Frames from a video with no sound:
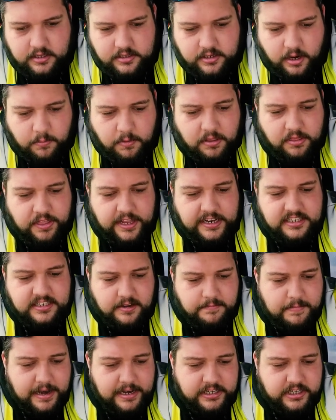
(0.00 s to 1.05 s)
So one thing
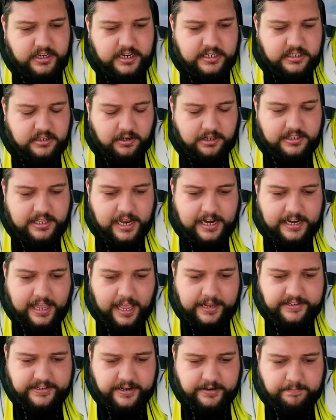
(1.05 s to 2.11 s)
to mention is it's got
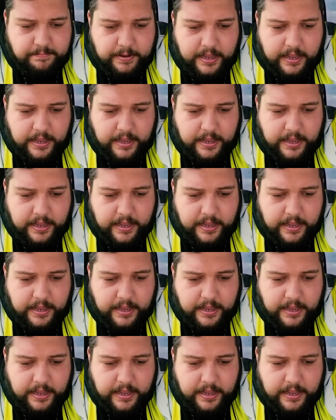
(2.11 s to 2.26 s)
dedicated